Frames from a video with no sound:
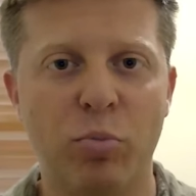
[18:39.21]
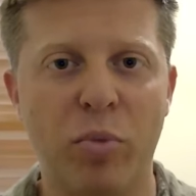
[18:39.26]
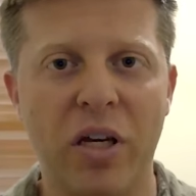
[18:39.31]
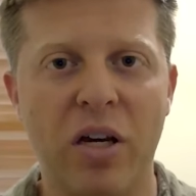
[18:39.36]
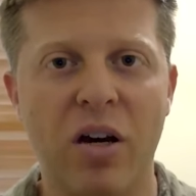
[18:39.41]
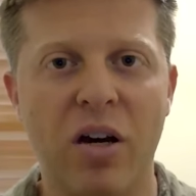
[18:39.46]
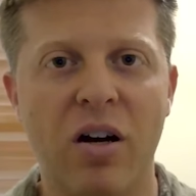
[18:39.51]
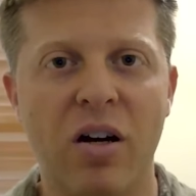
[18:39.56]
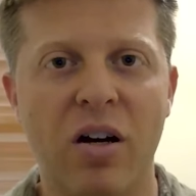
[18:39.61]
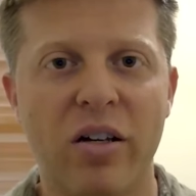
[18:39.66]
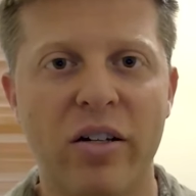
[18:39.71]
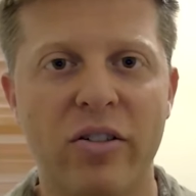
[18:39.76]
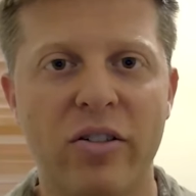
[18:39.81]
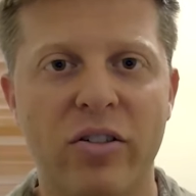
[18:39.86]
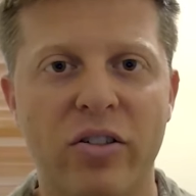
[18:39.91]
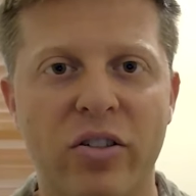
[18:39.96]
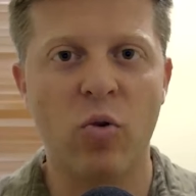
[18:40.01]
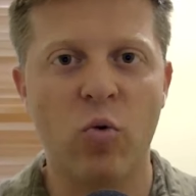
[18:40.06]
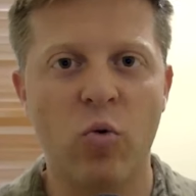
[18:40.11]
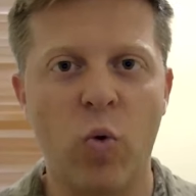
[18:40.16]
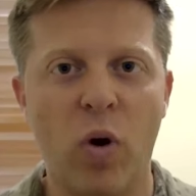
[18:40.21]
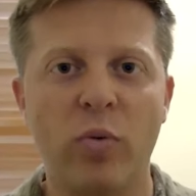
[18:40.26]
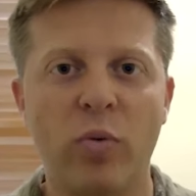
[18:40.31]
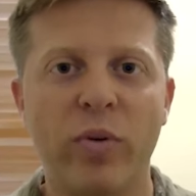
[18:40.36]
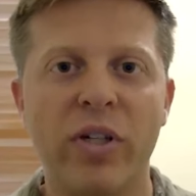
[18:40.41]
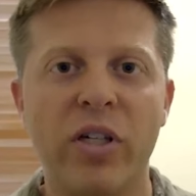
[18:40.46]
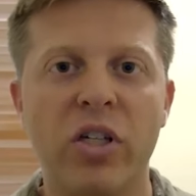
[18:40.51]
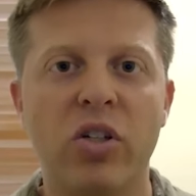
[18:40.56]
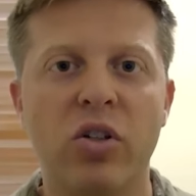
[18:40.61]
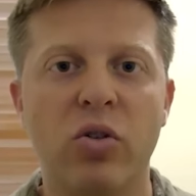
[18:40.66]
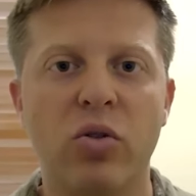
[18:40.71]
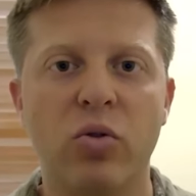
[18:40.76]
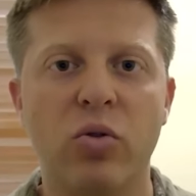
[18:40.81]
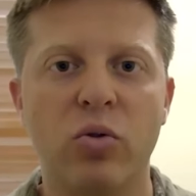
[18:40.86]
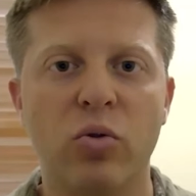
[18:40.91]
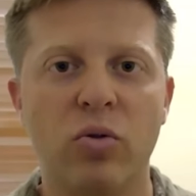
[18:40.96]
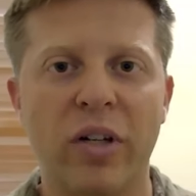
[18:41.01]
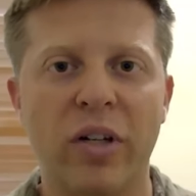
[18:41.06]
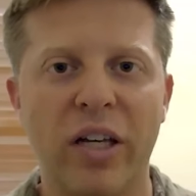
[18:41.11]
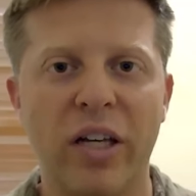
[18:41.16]
because what we do
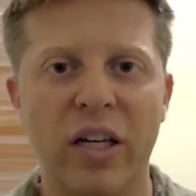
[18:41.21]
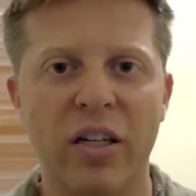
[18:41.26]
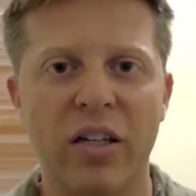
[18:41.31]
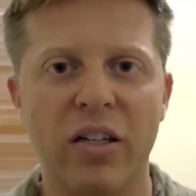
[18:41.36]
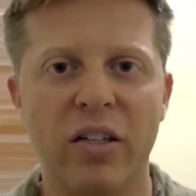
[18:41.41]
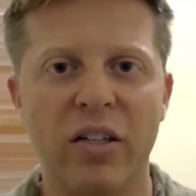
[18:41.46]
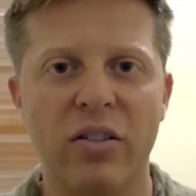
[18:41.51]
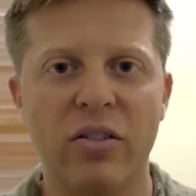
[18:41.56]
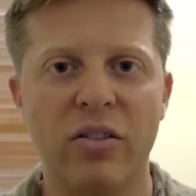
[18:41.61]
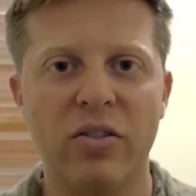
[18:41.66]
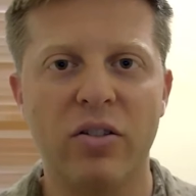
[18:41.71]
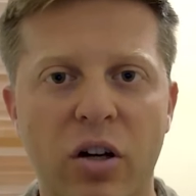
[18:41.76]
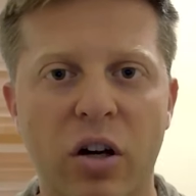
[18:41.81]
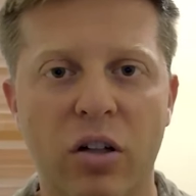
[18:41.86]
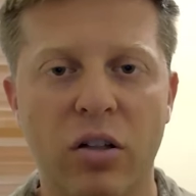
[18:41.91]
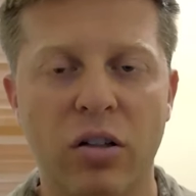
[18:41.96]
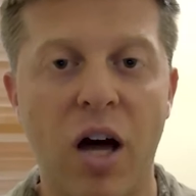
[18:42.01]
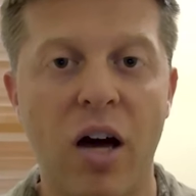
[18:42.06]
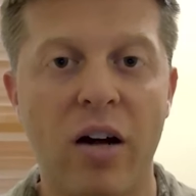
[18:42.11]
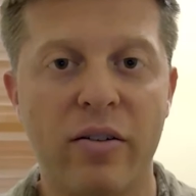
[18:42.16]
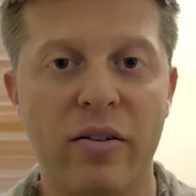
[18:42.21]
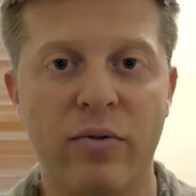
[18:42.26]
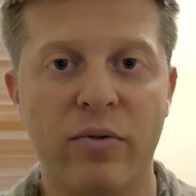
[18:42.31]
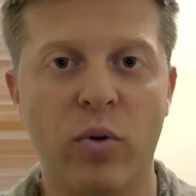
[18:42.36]
is a lot of